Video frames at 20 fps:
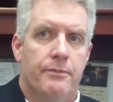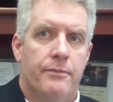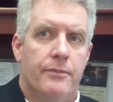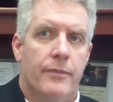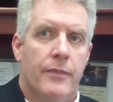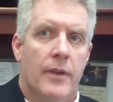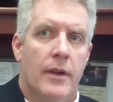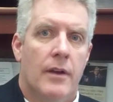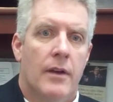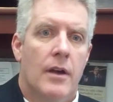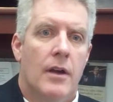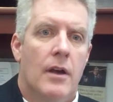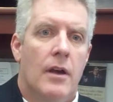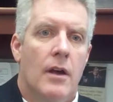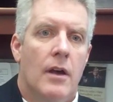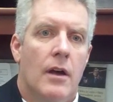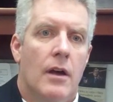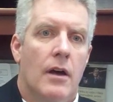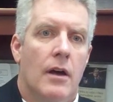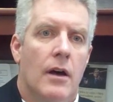
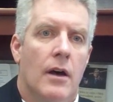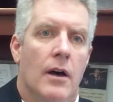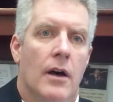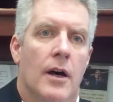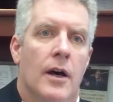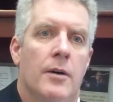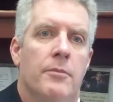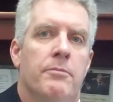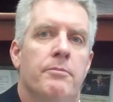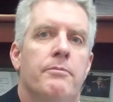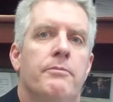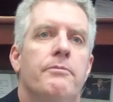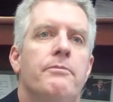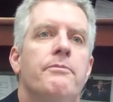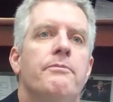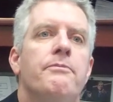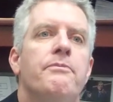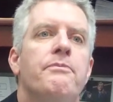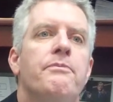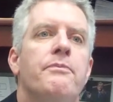
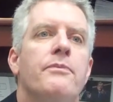No one is speaking in this clip.